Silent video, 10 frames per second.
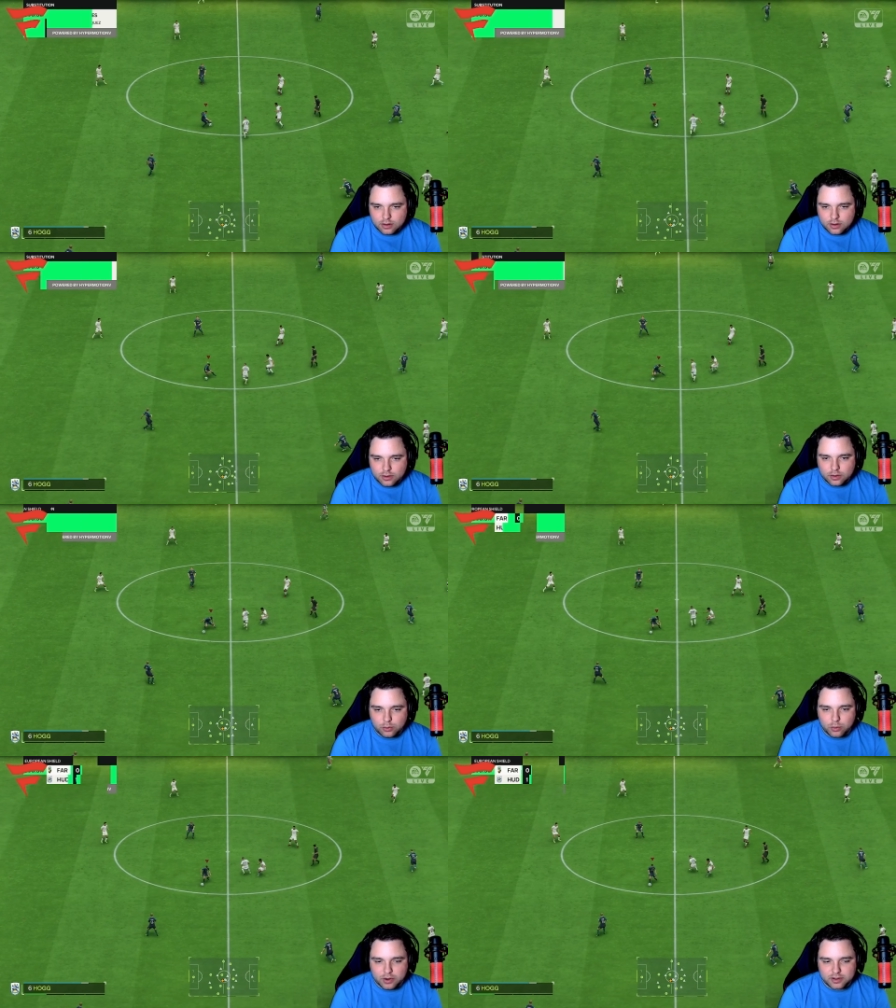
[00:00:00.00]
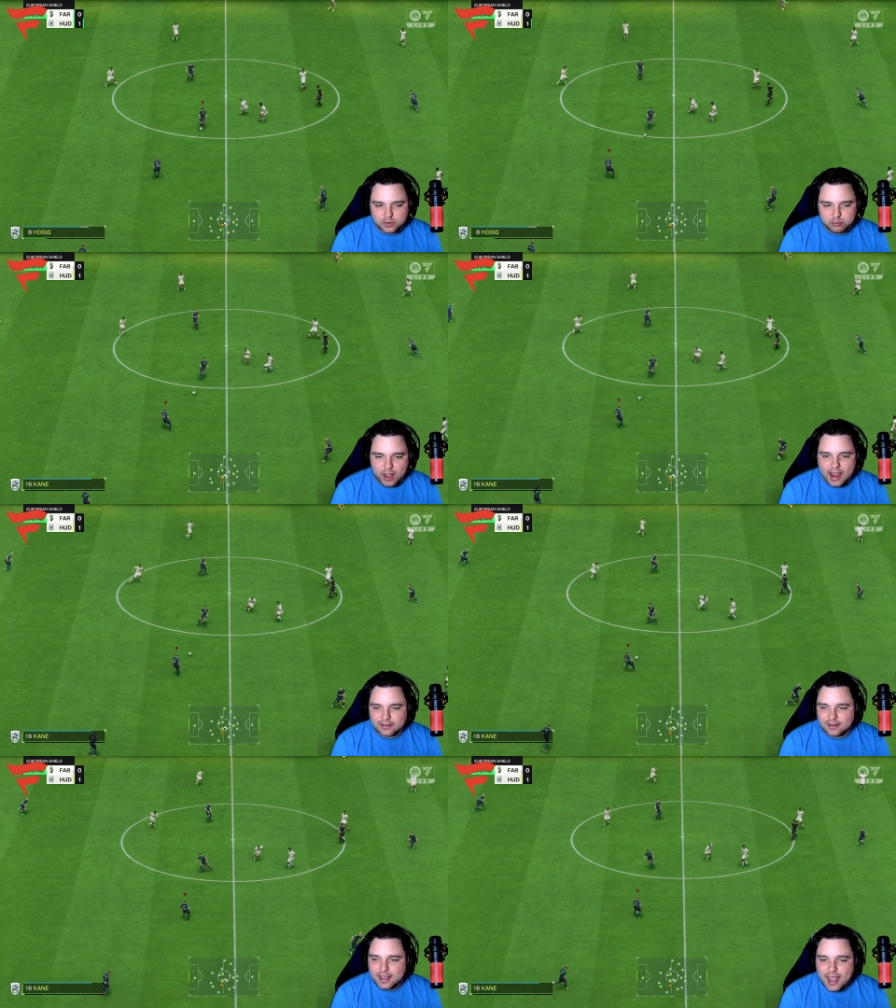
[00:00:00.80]
I'm going to work this back
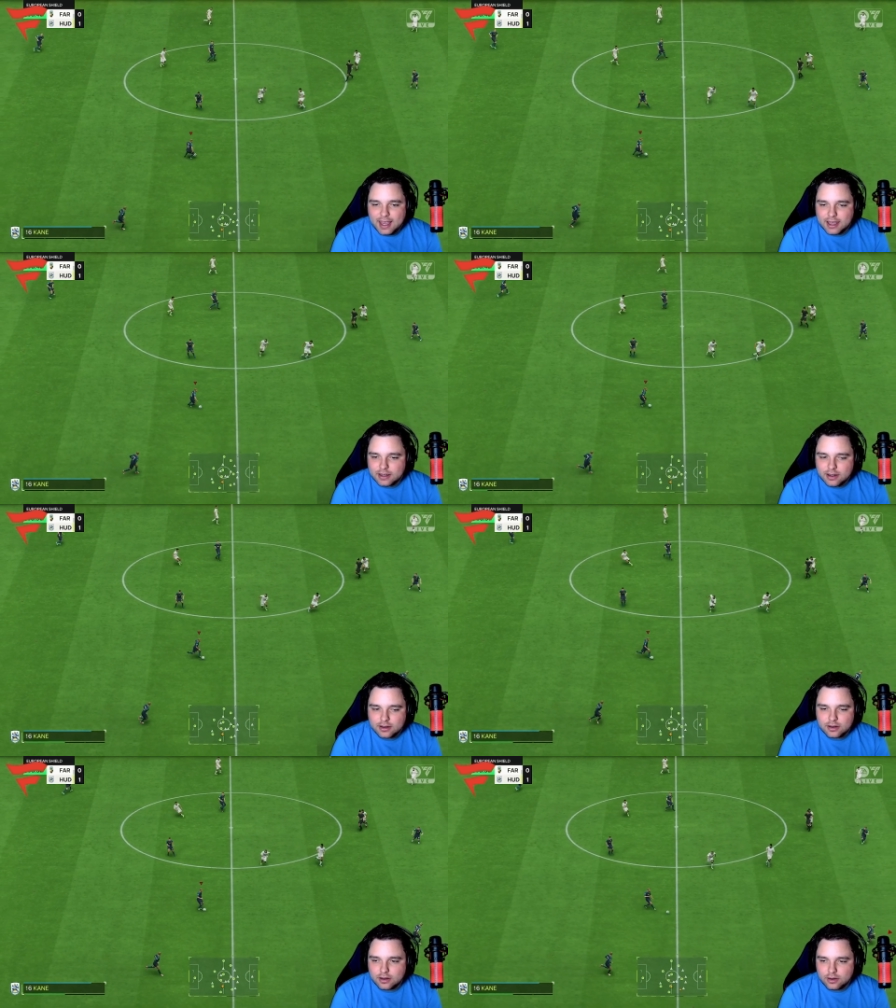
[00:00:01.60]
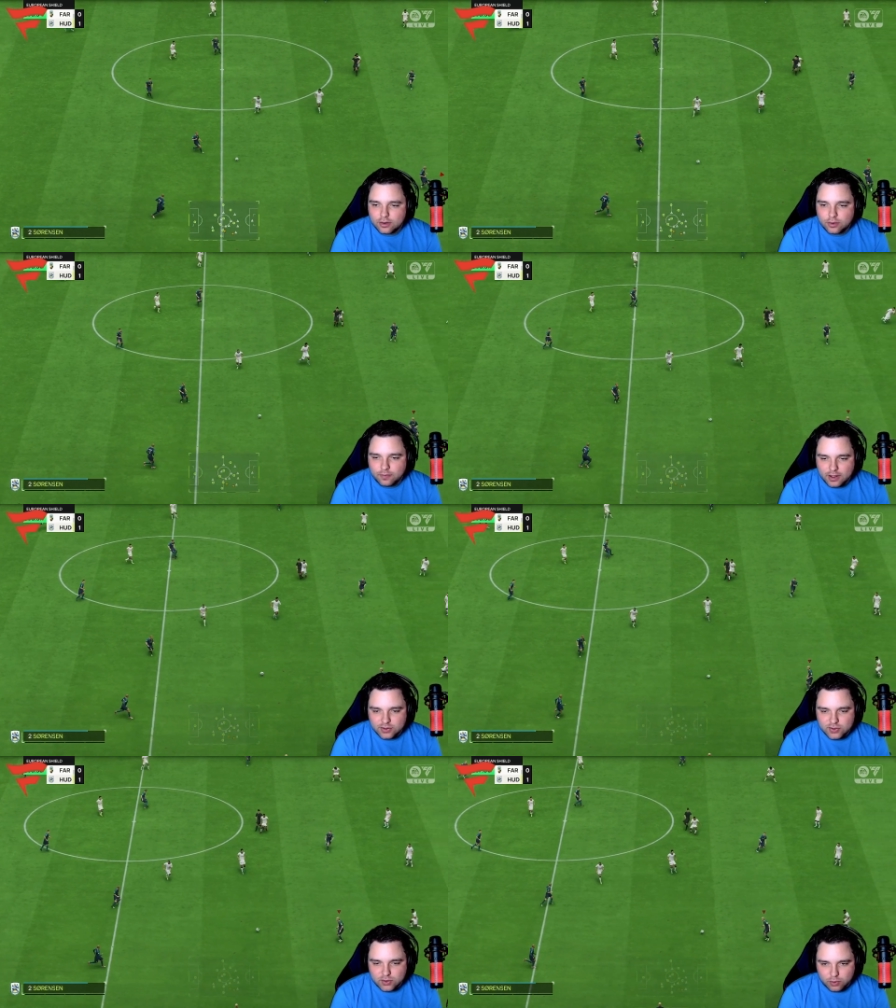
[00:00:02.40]
to Kane, who finds
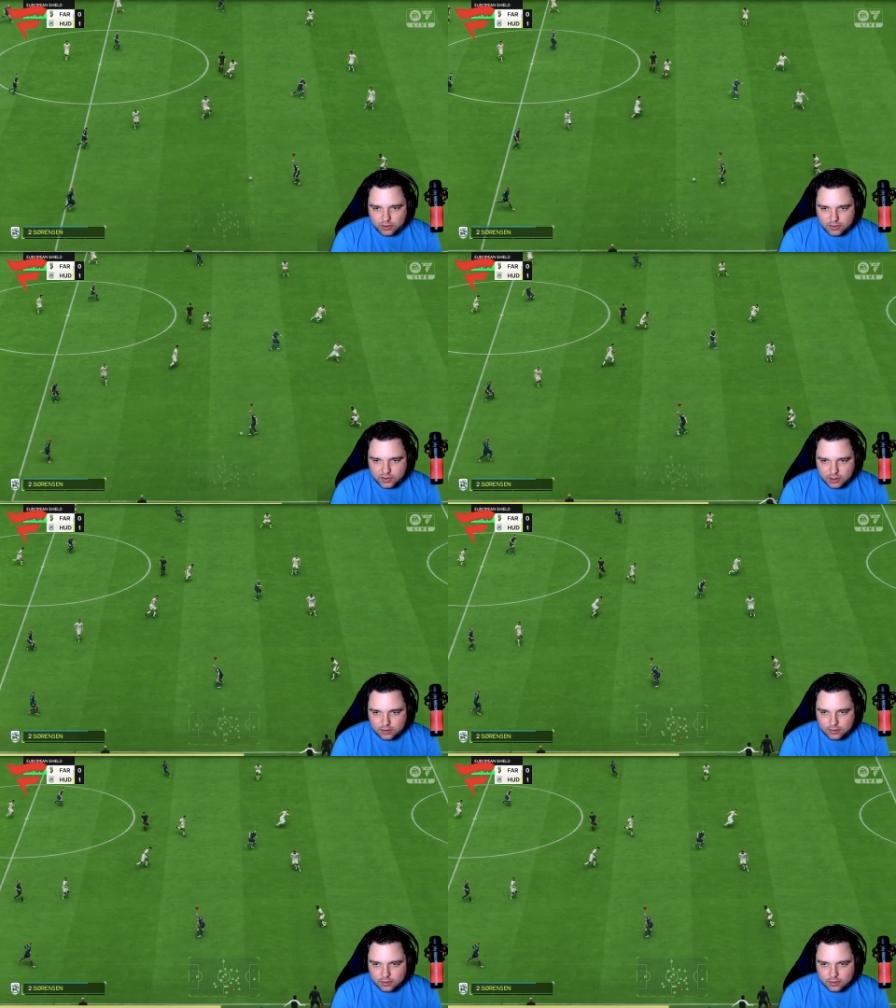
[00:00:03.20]
Sorensen.